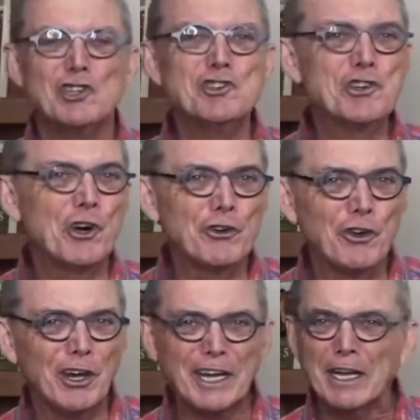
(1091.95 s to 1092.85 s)

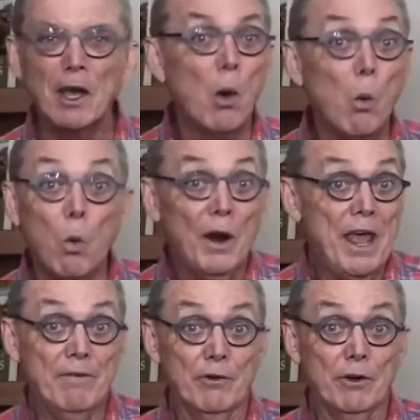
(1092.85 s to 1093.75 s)
journaling,
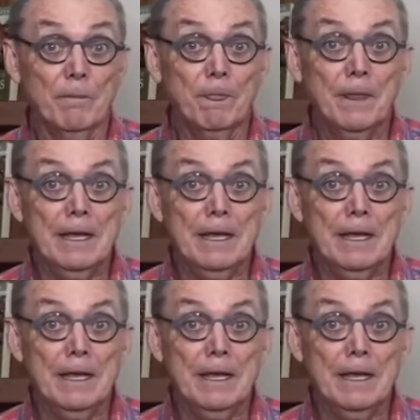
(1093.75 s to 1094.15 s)
whatever.